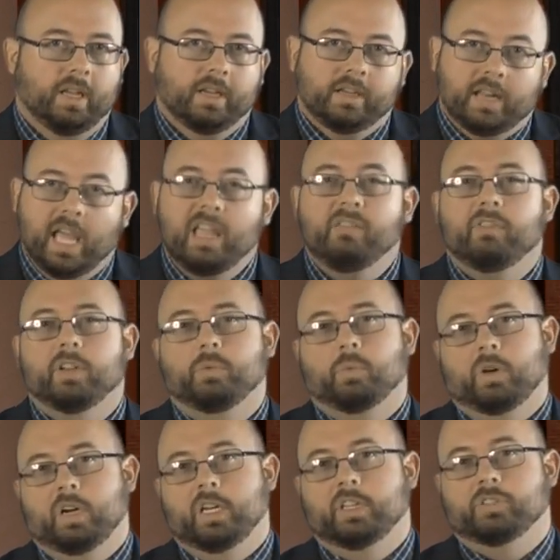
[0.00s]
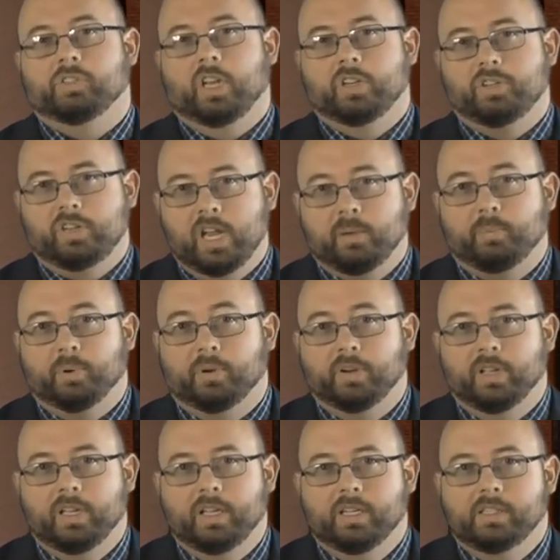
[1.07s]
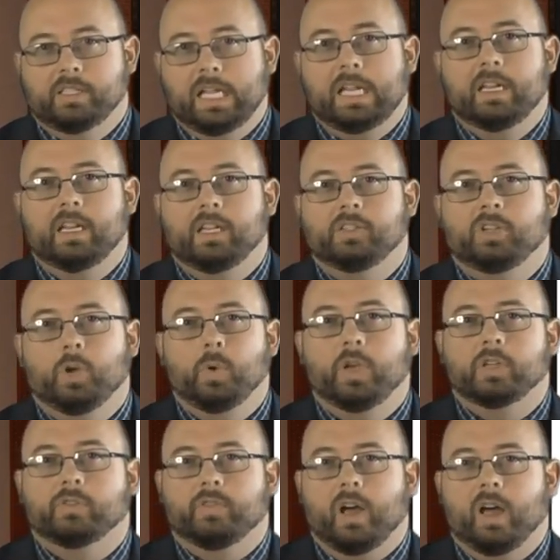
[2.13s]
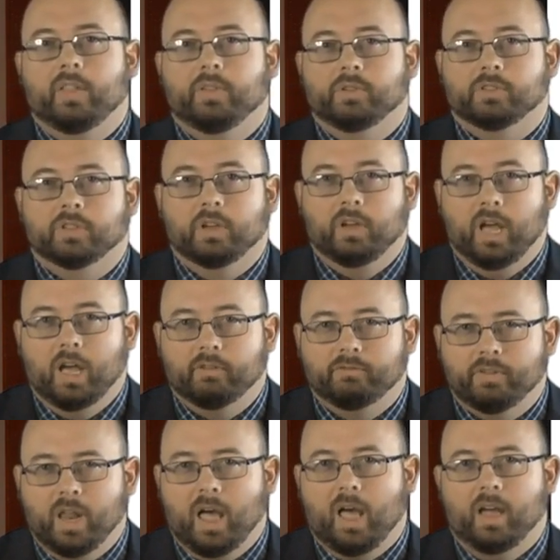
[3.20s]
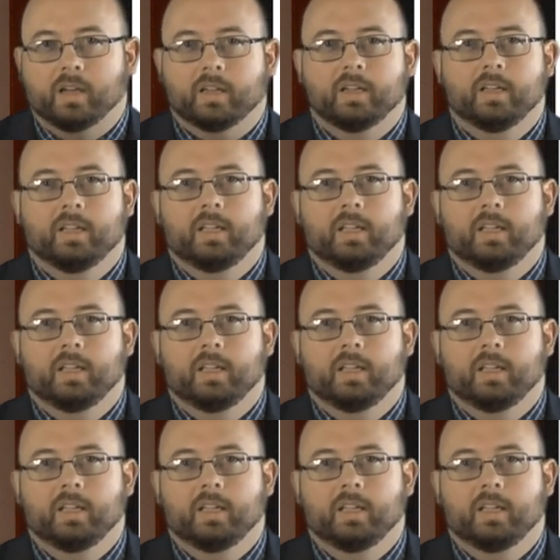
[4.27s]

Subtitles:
David was a shepherd, tending to his father's flock.